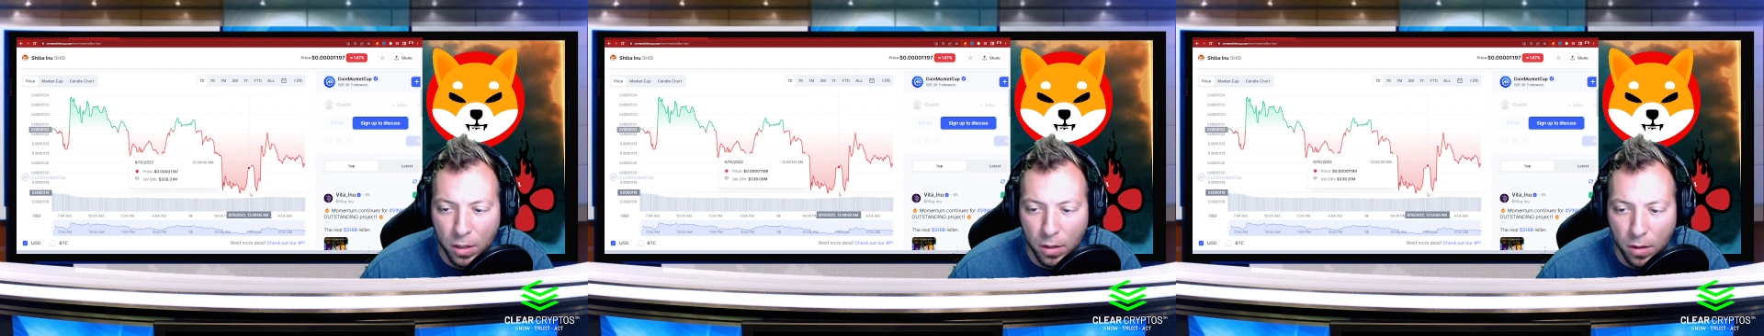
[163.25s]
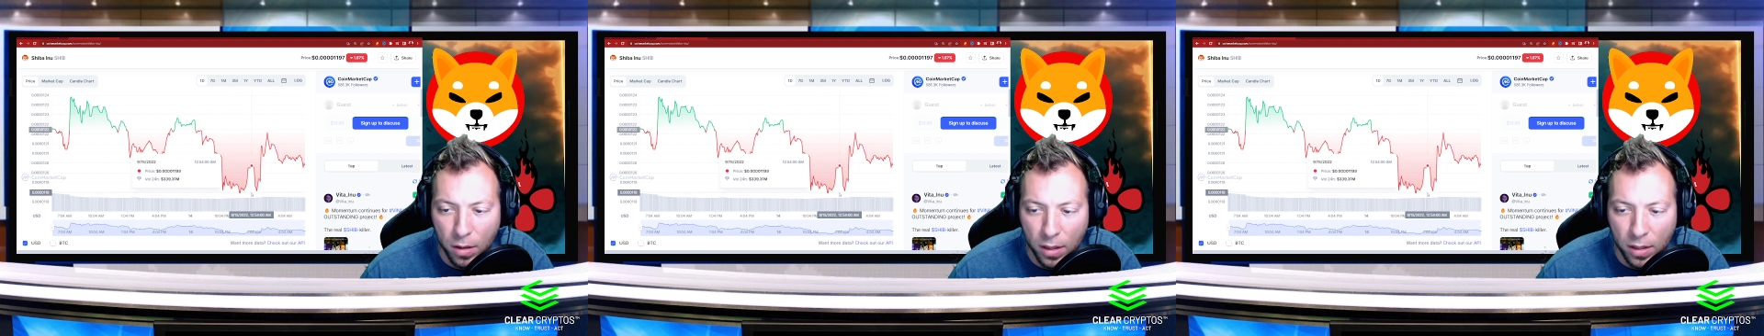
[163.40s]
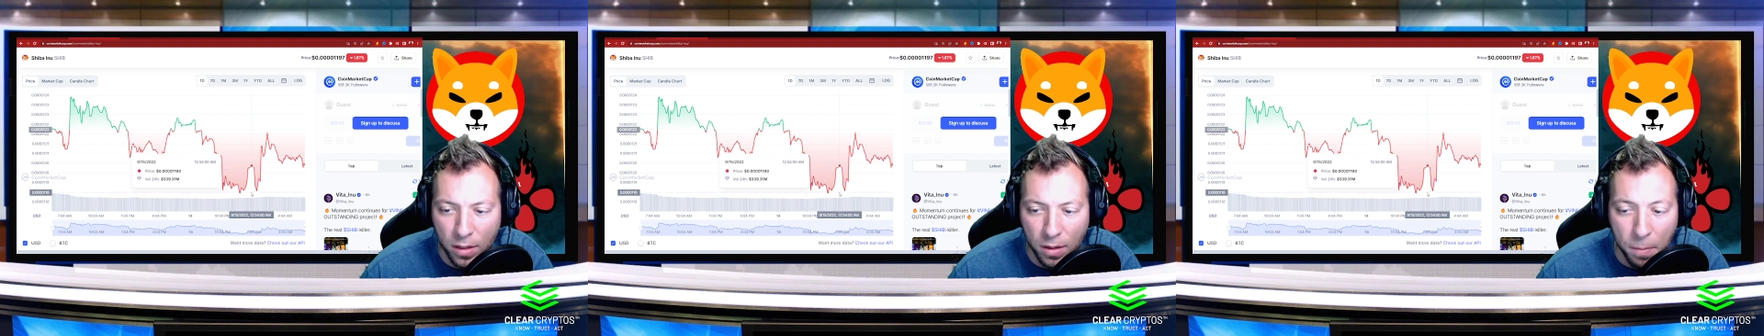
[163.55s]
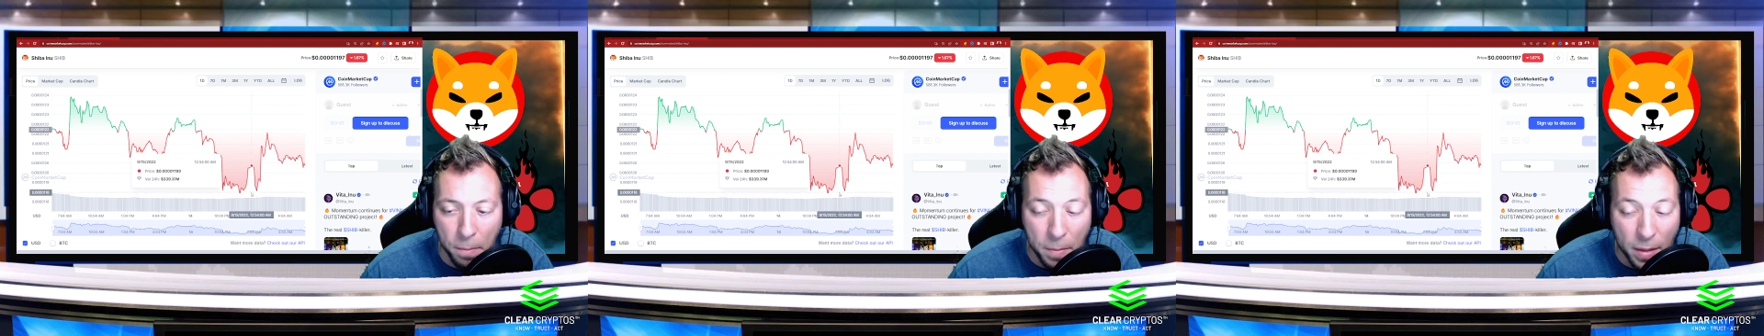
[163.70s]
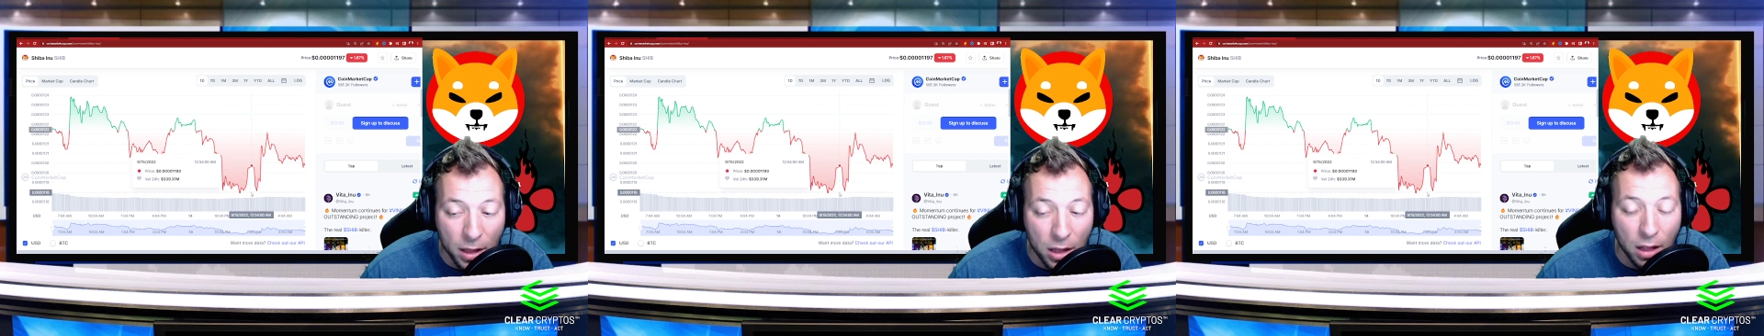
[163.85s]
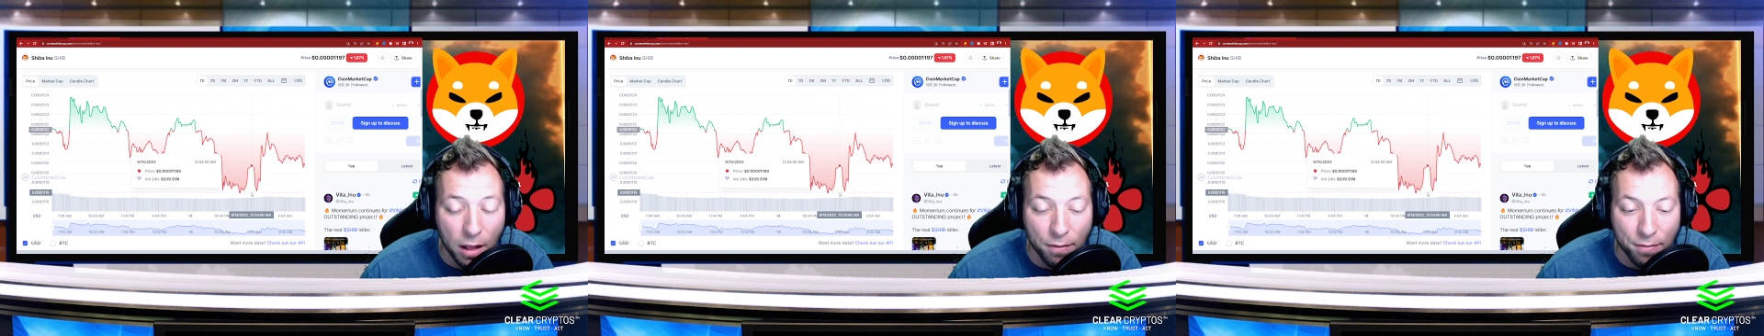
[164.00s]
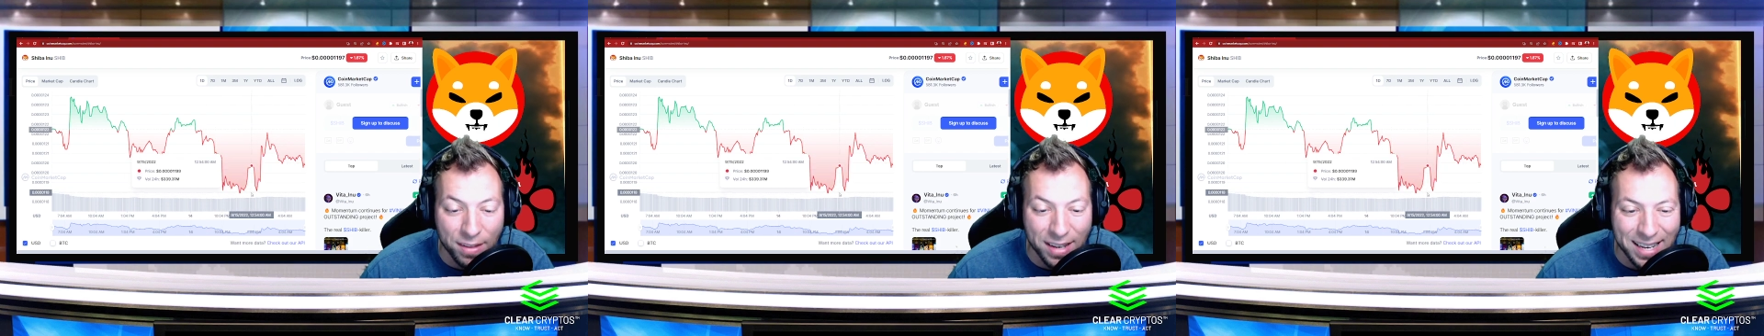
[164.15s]
the middle
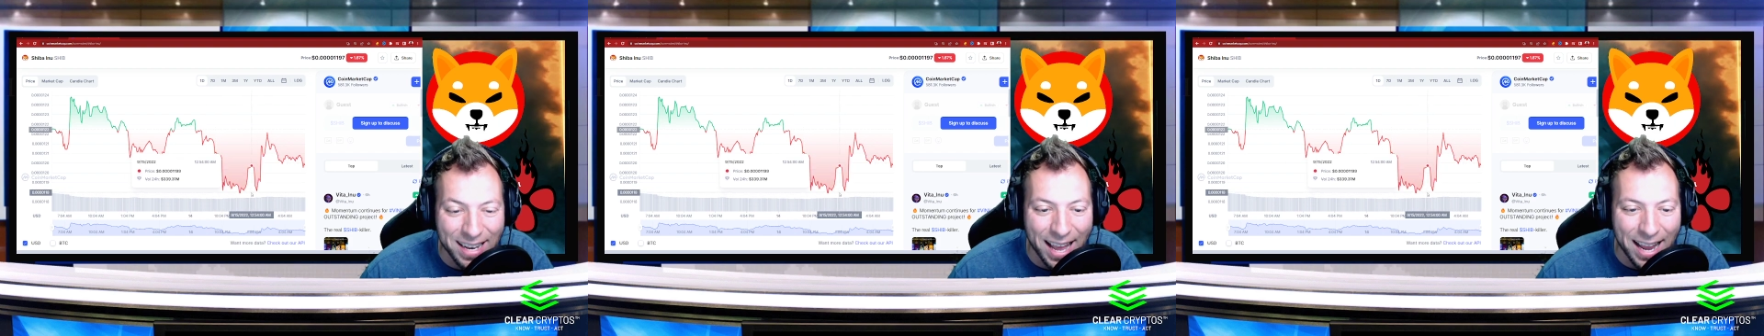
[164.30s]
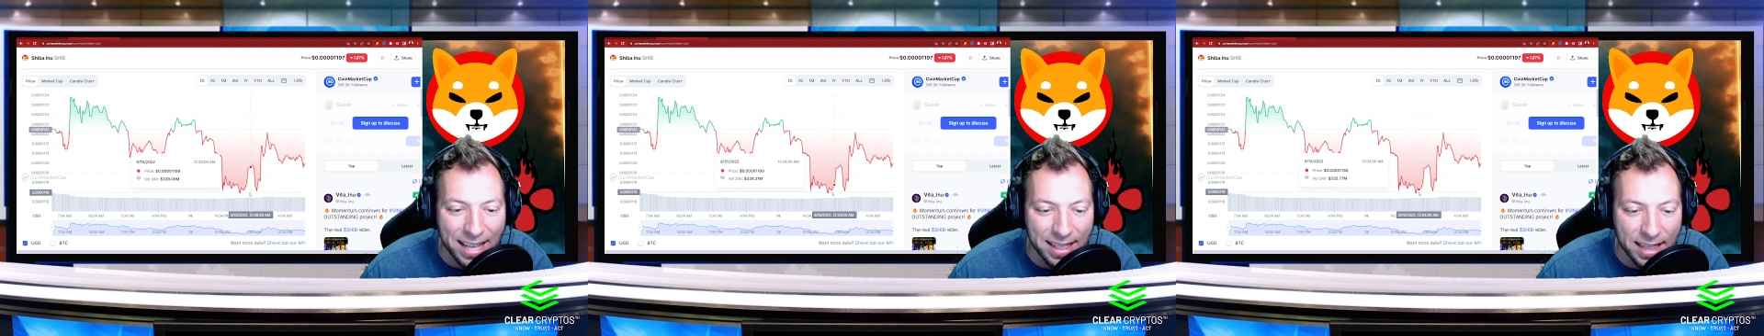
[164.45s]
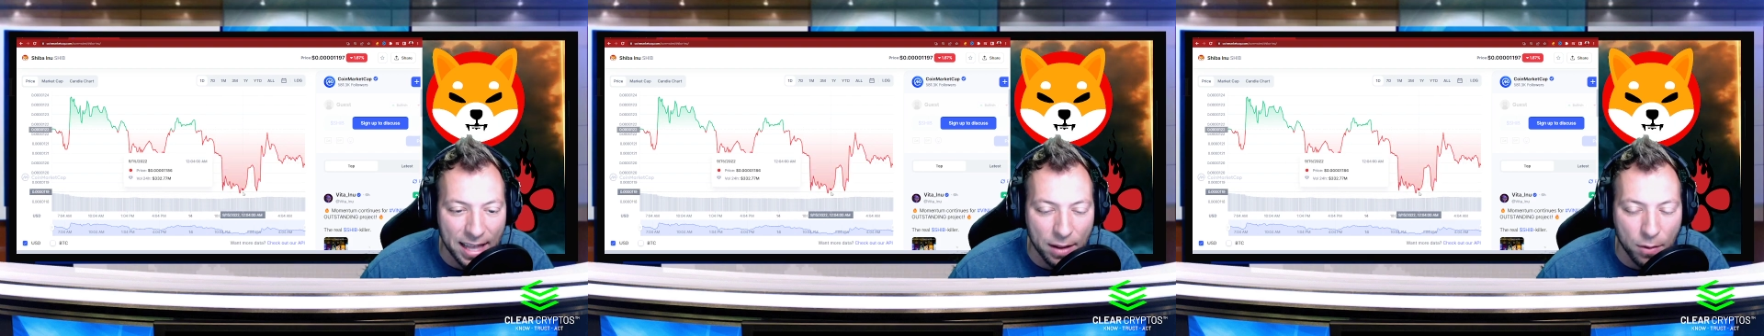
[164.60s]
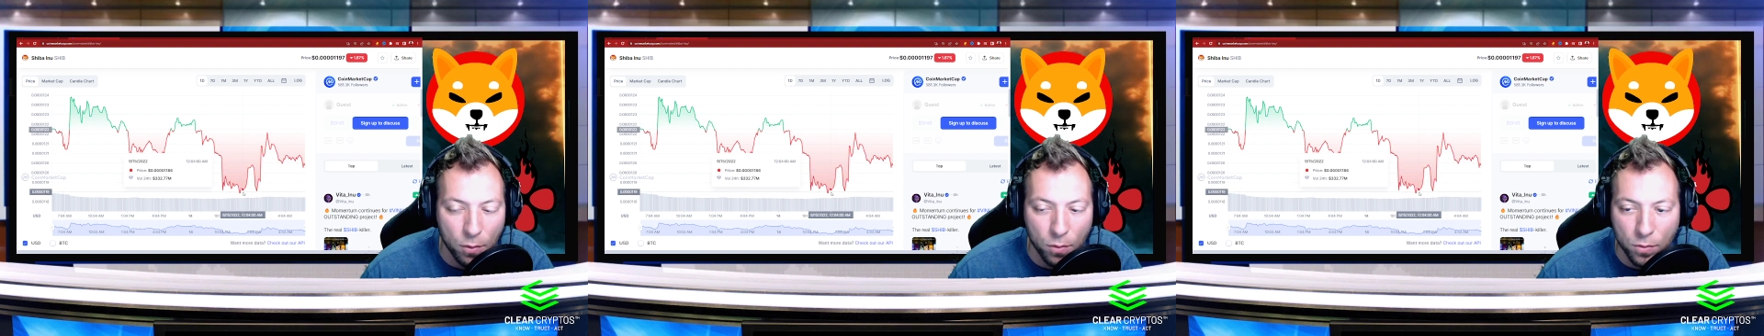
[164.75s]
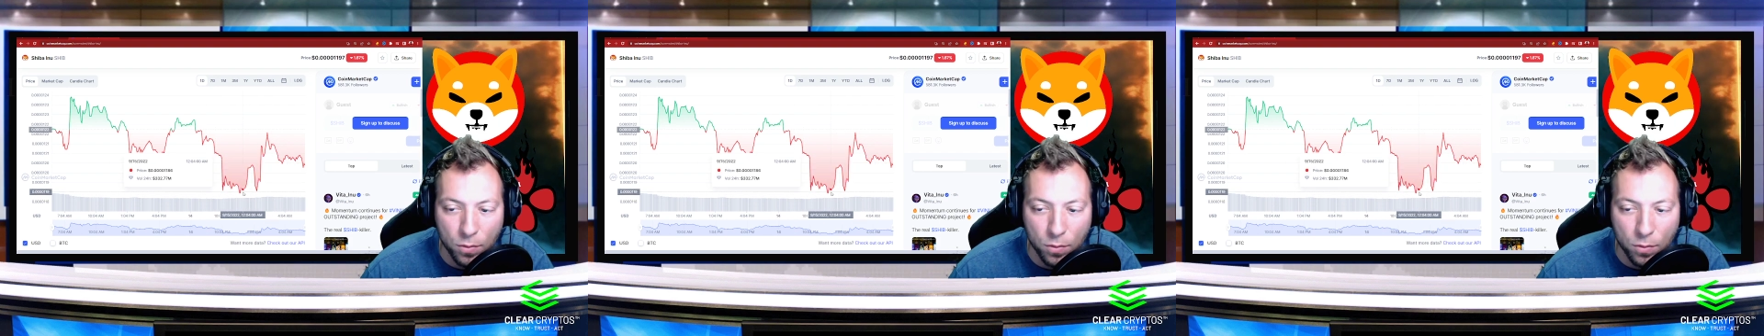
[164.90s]
of the night that